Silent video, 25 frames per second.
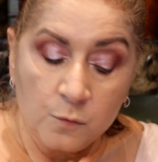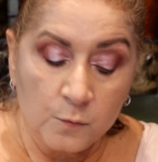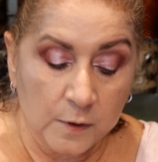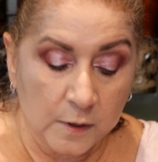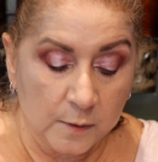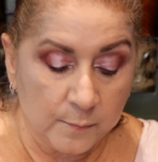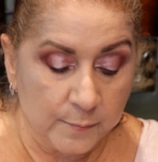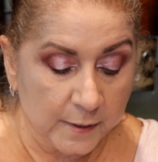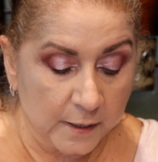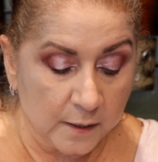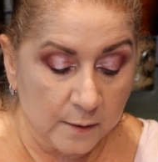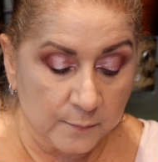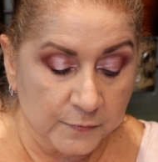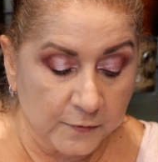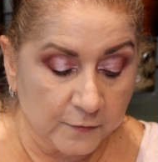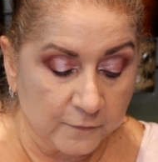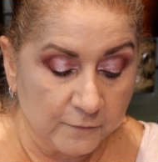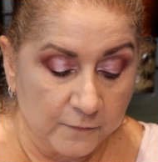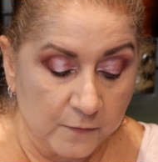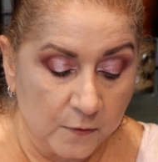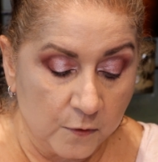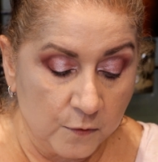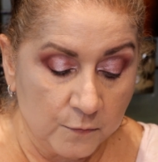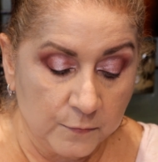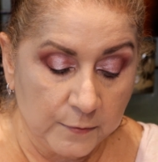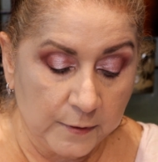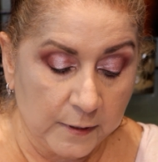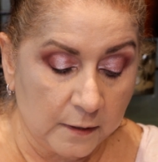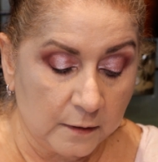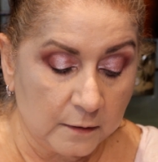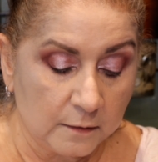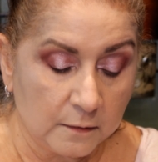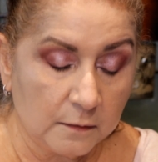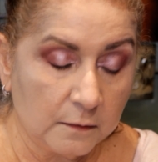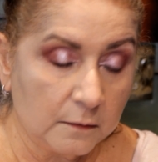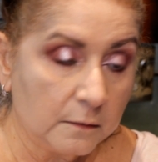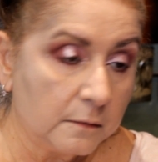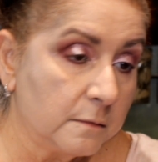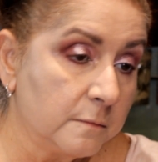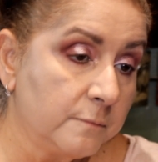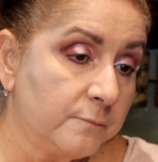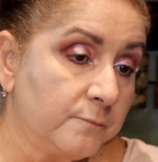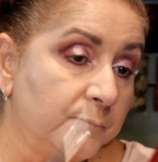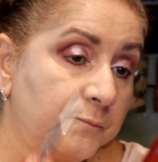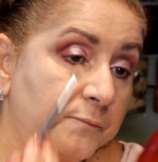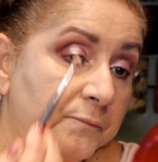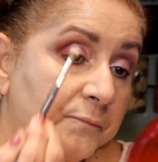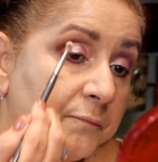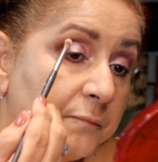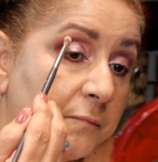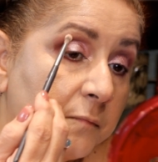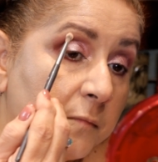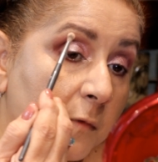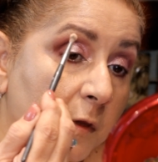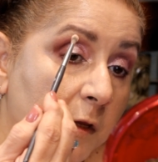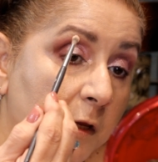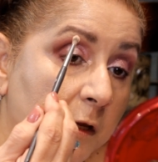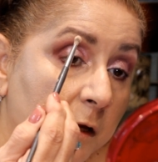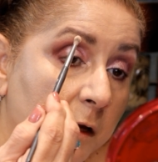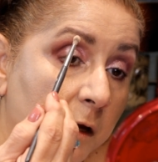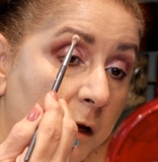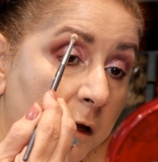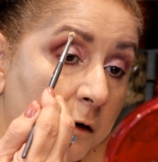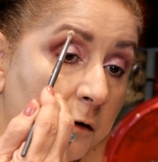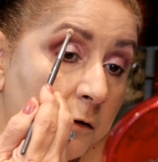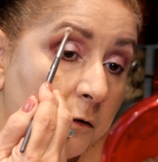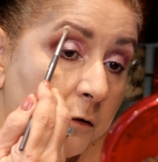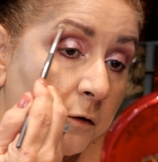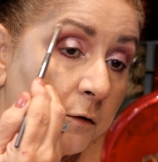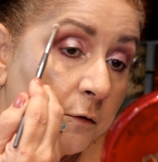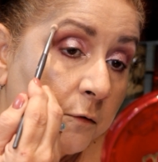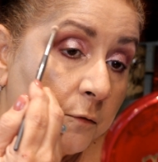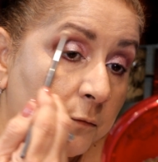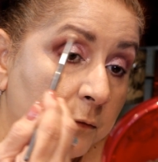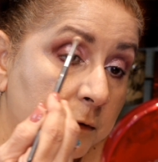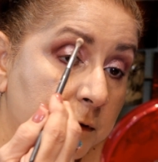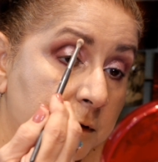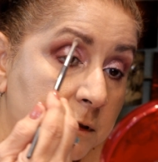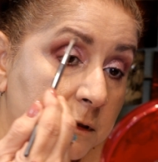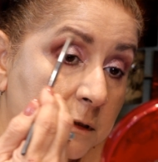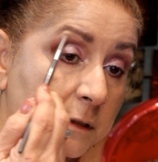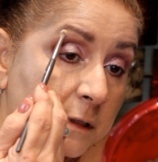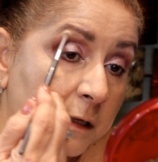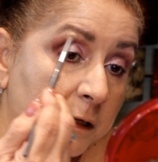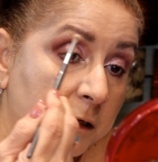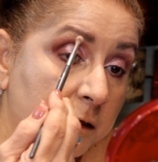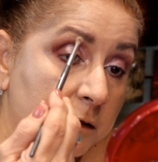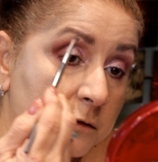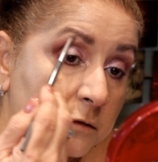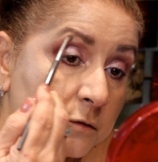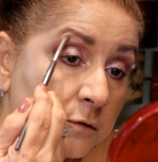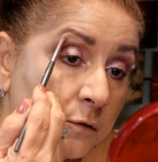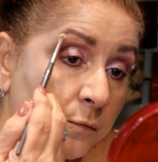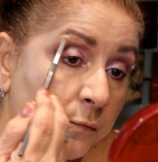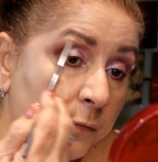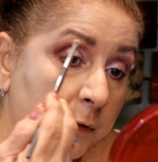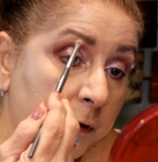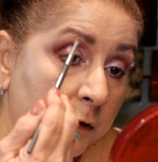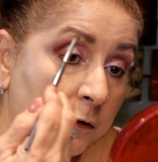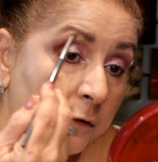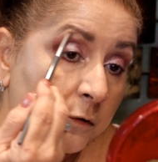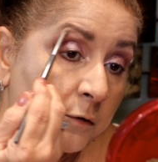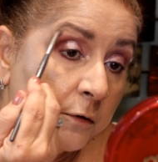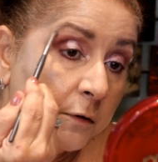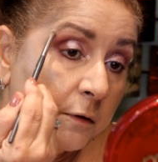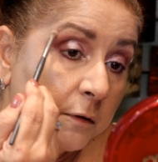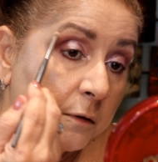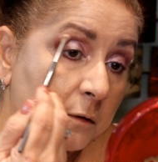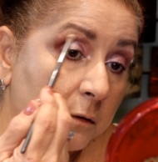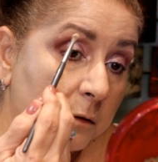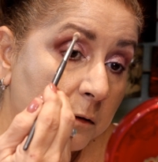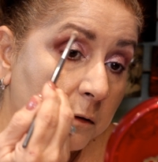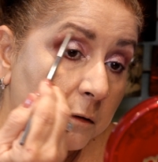you want to pick up the phone, and I don't know, it's like so weird.